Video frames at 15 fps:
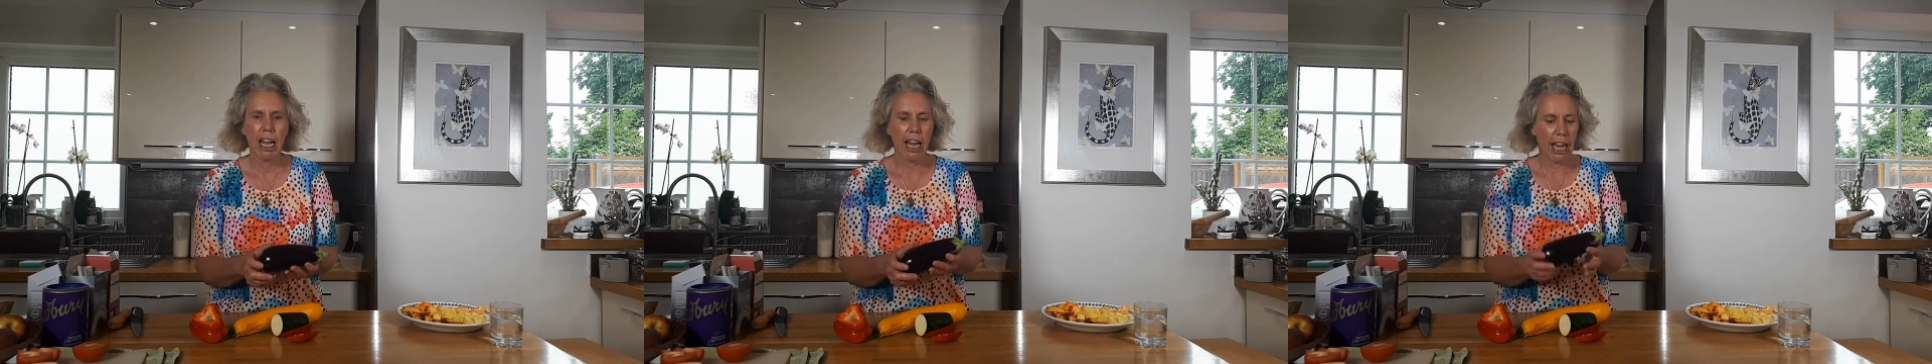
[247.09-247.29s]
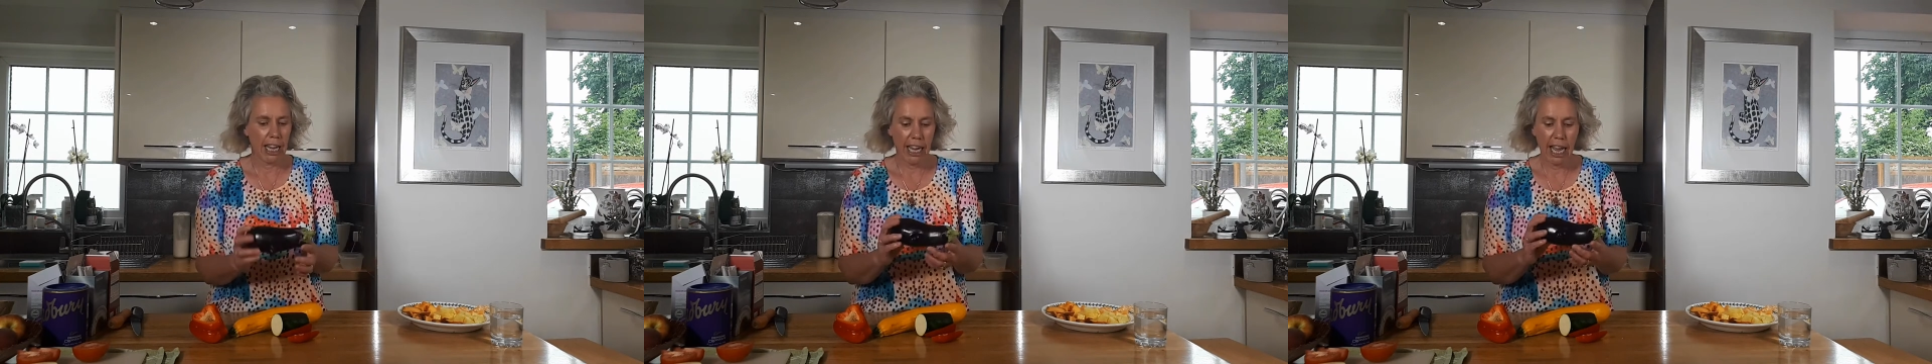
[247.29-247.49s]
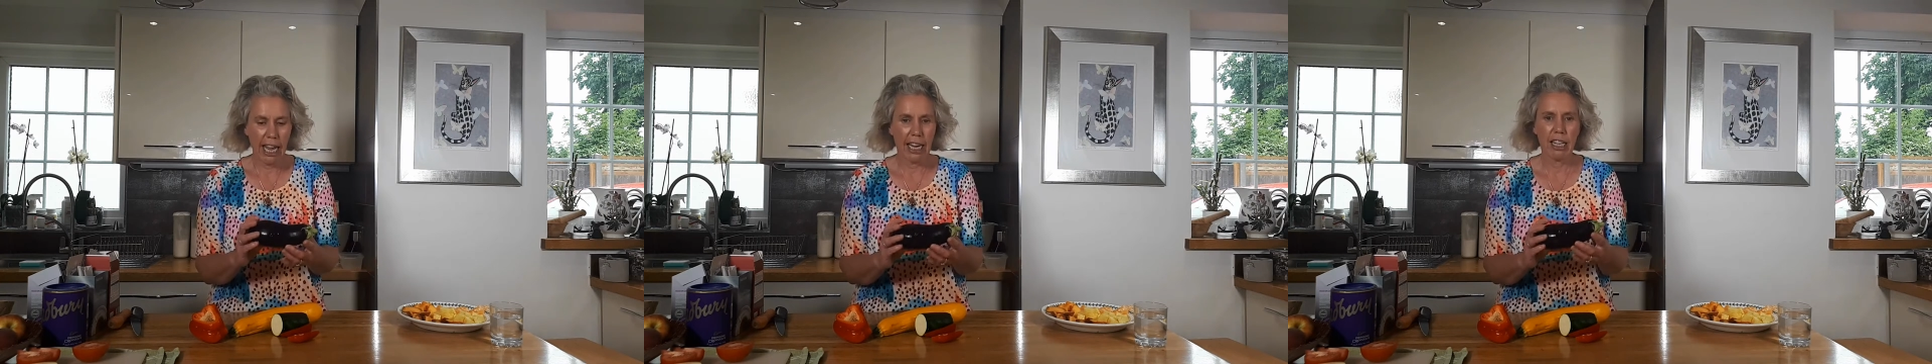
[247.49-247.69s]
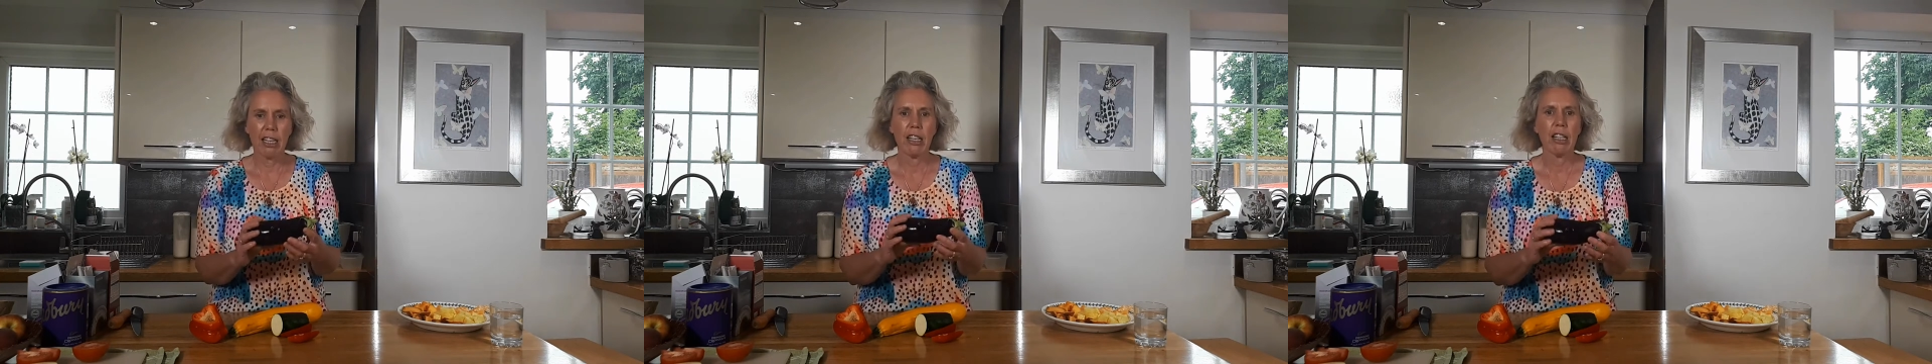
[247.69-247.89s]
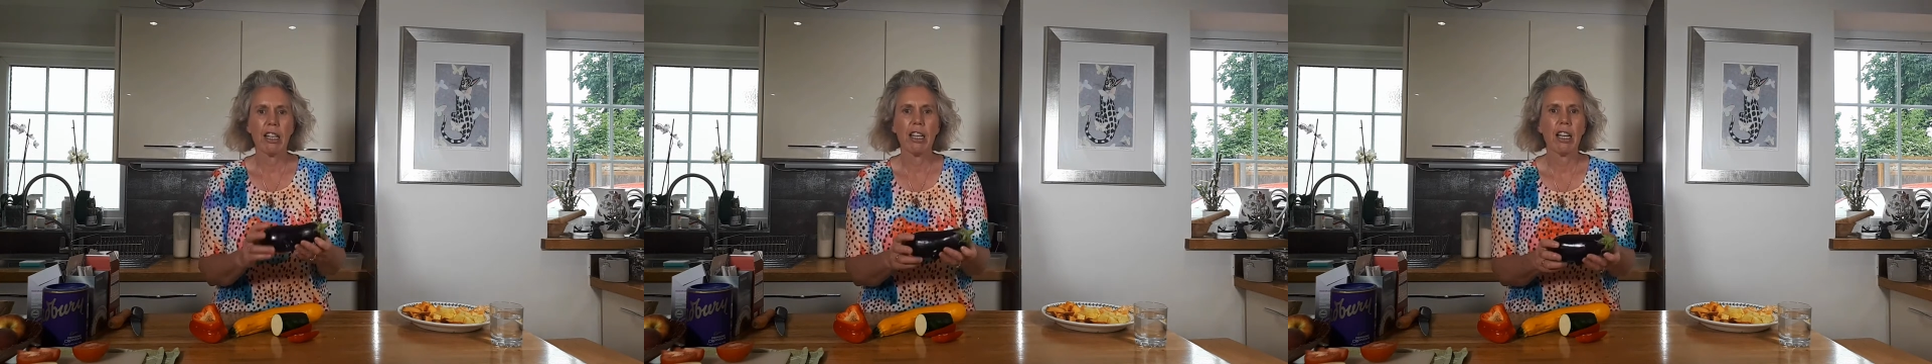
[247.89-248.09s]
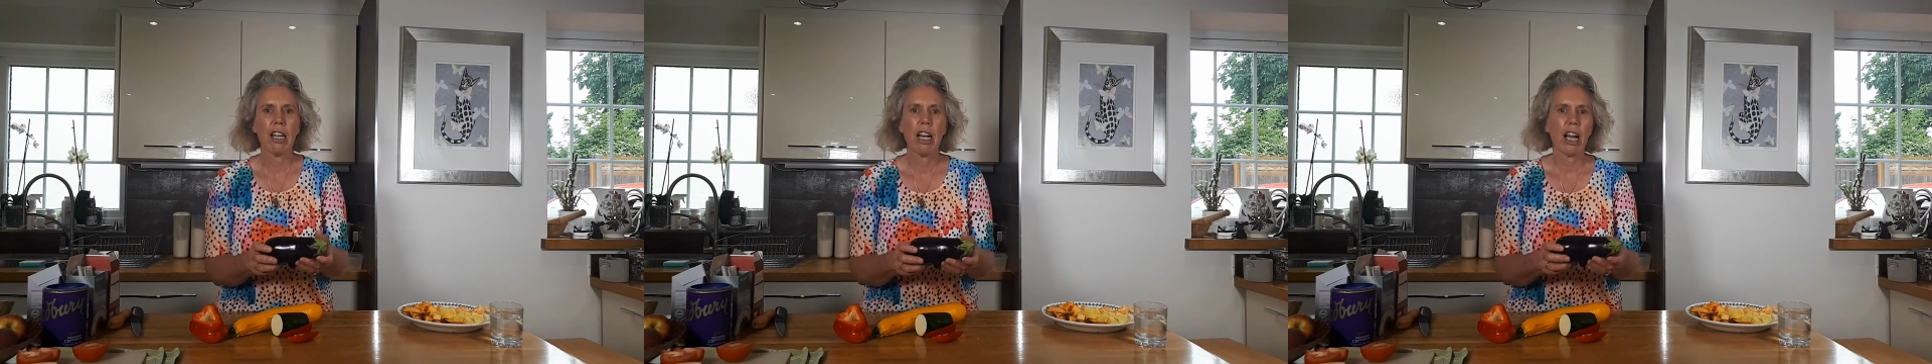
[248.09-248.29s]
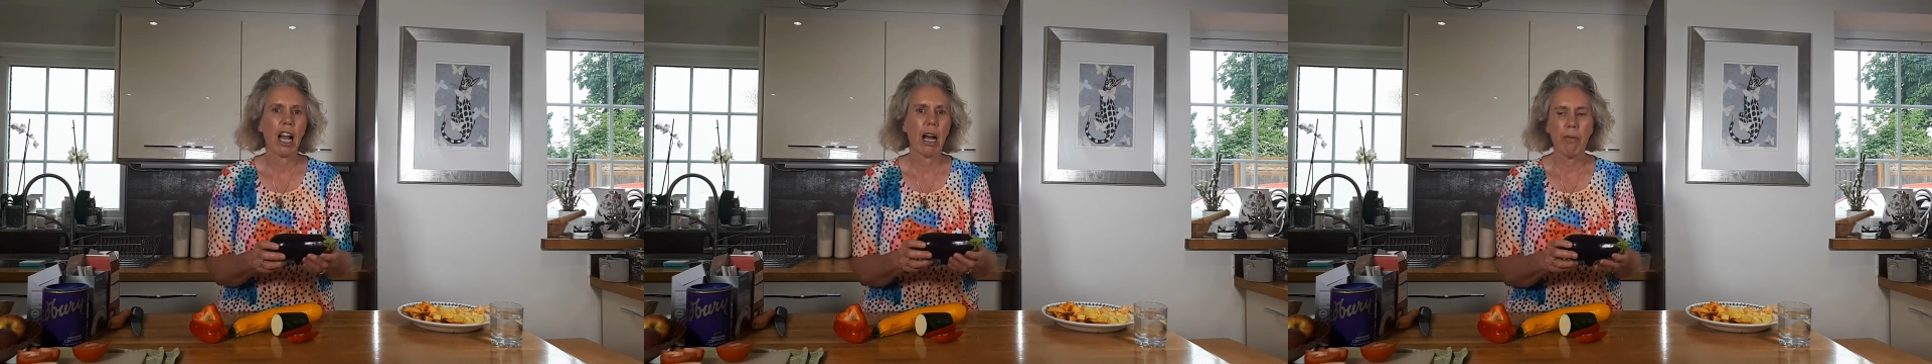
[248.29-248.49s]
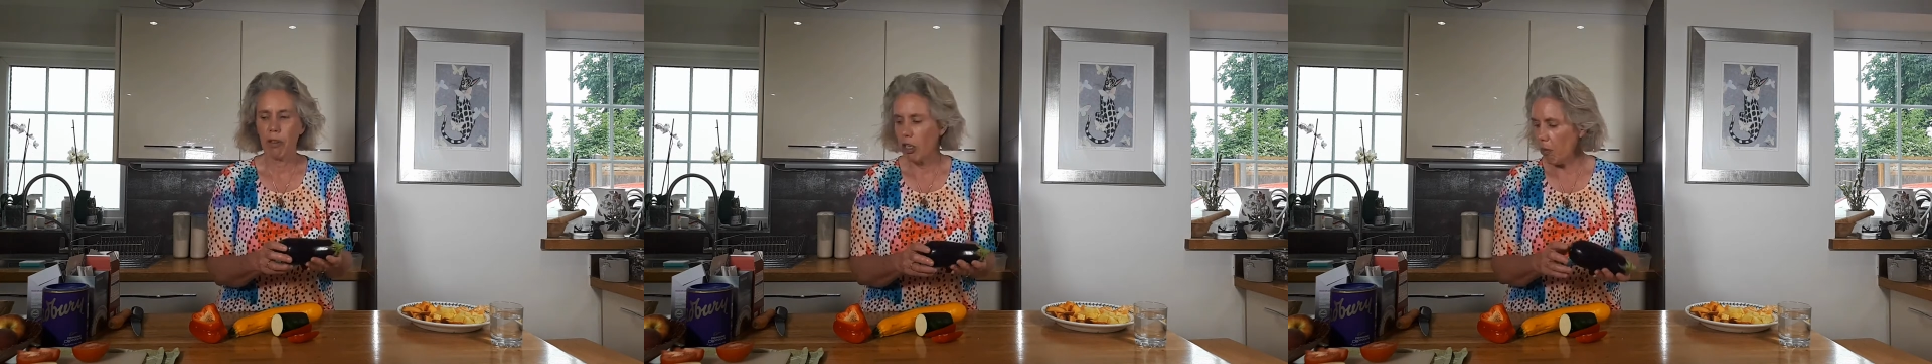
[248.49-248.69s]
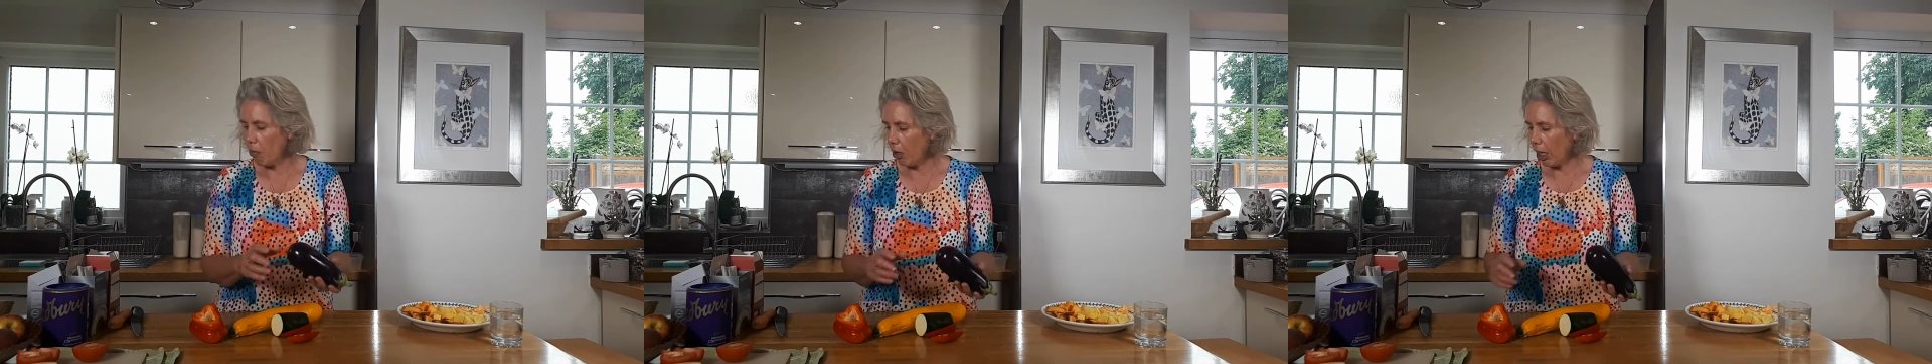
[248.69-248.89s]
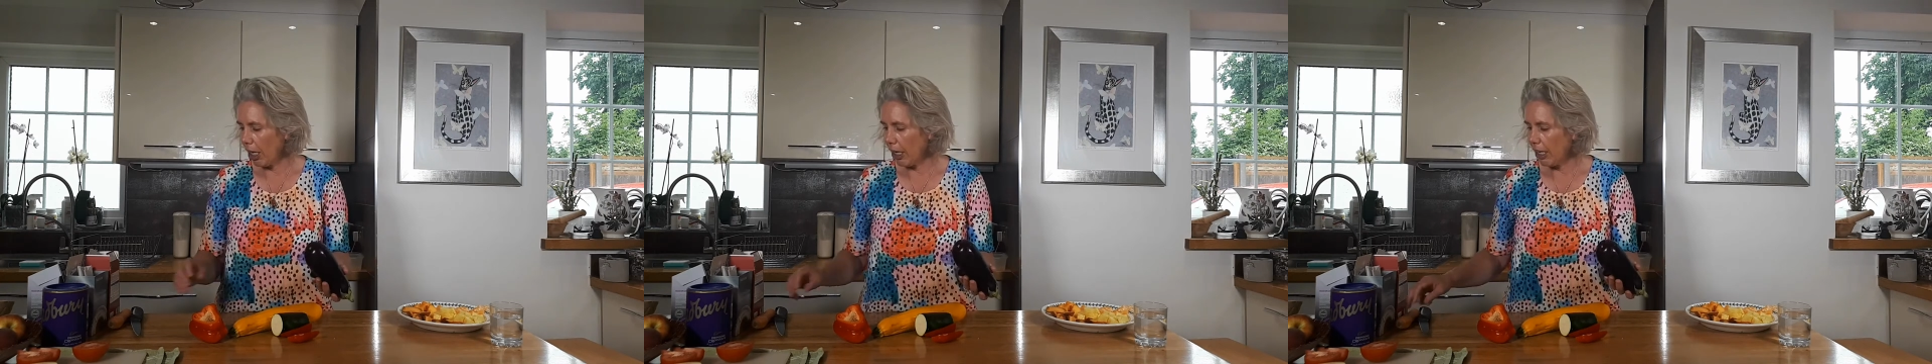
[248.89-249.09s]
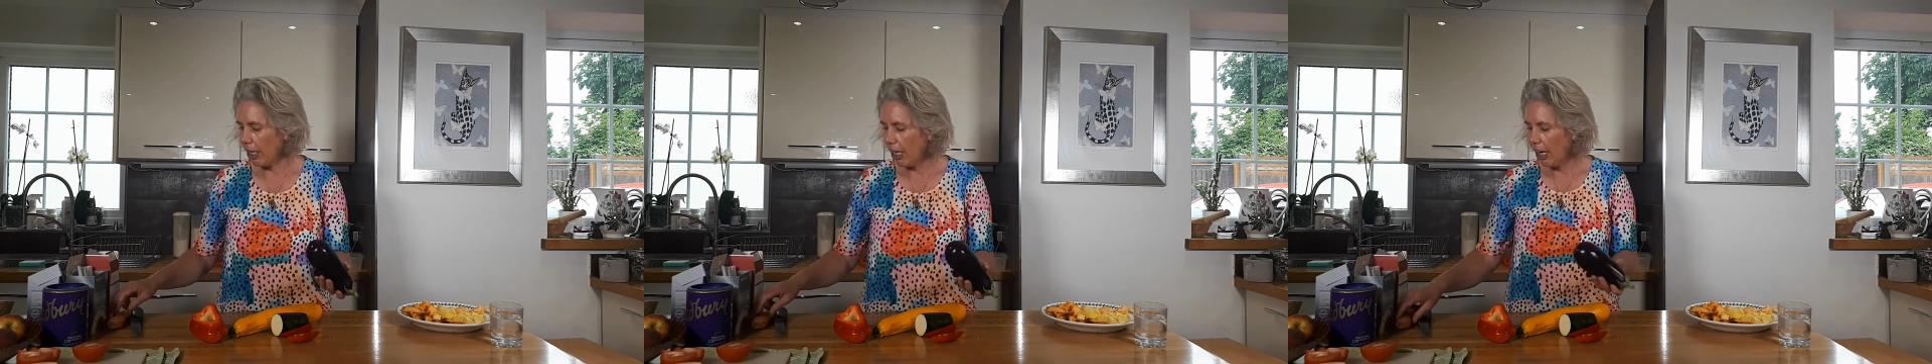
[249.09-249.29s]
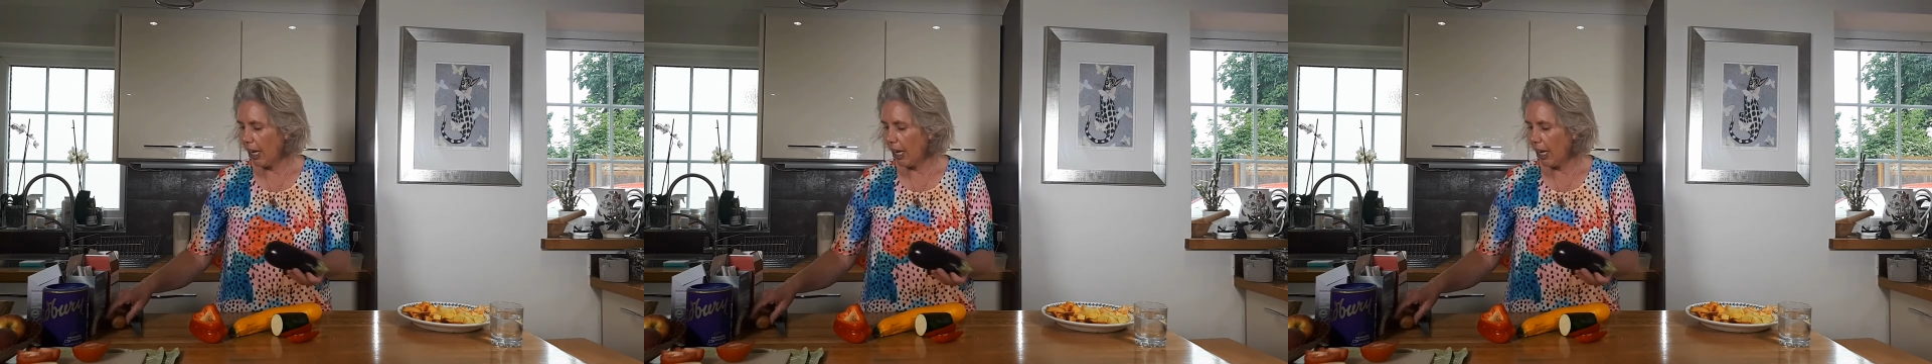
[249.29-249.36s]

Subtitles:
Again, absolutely brilliant.